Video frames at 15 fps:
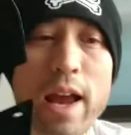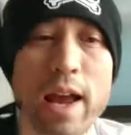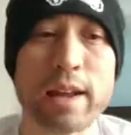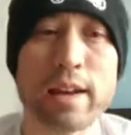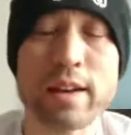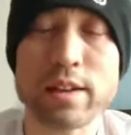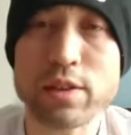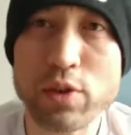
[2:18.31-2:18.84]

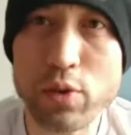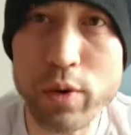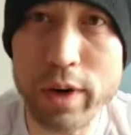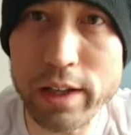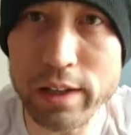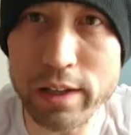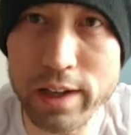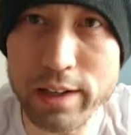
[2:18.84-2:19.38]
and it is
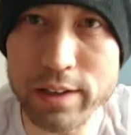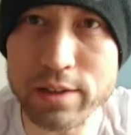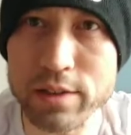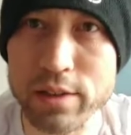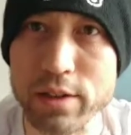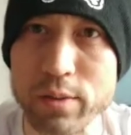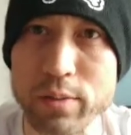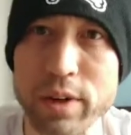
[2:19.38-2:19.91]
quite light,
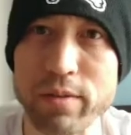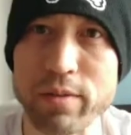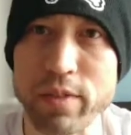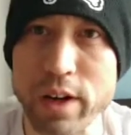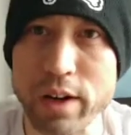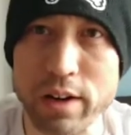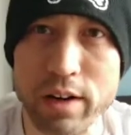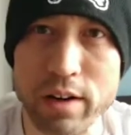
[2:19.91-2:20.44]
so it'll be
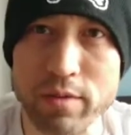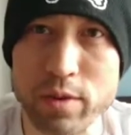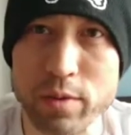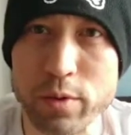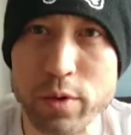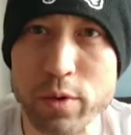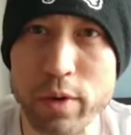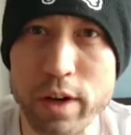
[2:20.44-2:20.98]
very
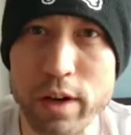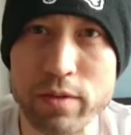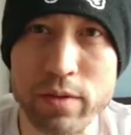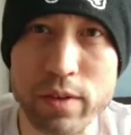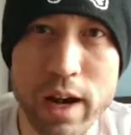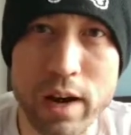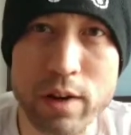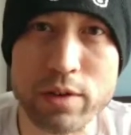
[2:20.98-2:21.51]
comfortable to wear
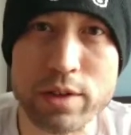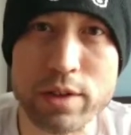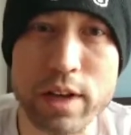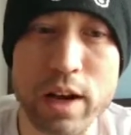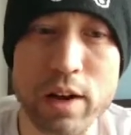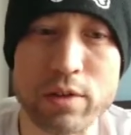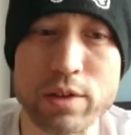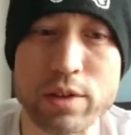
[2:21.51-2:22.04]
for hours and
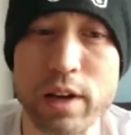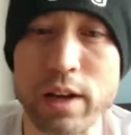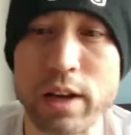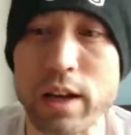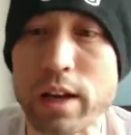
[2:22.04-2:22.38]
hours on